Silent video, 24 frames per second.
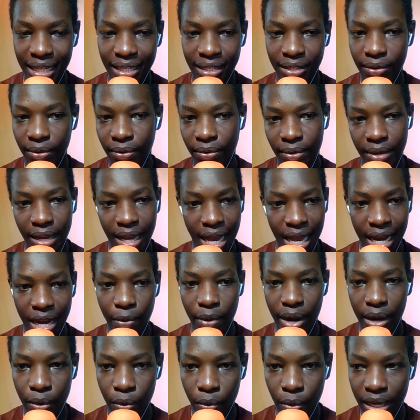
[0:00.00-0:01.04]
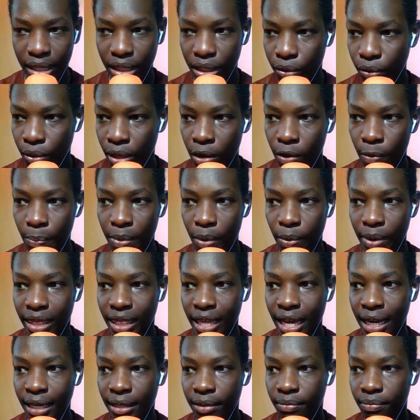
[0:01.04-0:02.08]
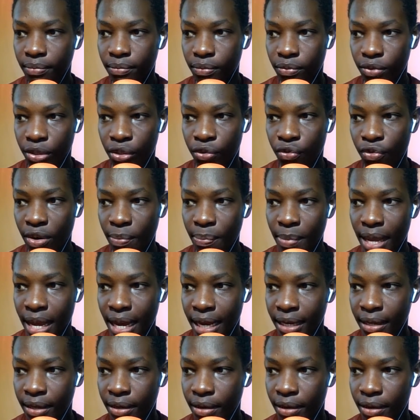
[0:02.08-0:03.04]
So anyone who wants to help me with that, StreamYard,